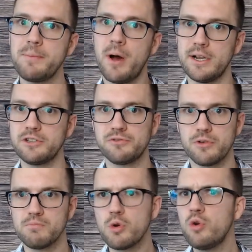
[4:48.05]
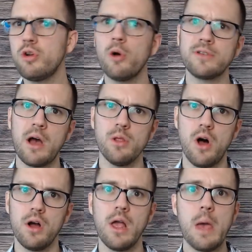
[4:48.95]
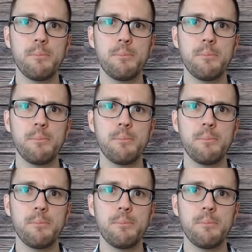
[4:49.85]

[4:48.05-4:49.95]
punished for who knows how long